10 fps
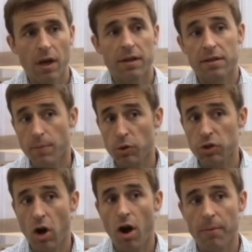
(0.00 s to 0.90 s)
It's the
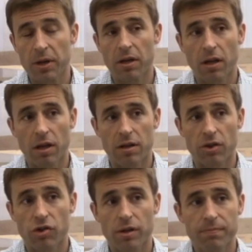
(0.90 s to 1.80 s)
most common
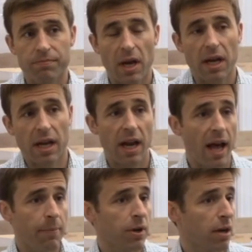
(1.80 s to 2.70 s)
condition, and it can
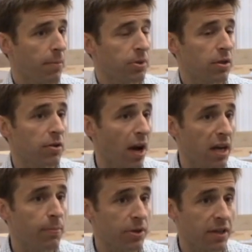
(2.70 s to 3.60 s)
happen in up to
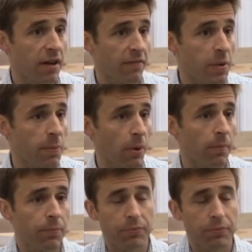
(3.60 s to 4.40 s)
90% of people.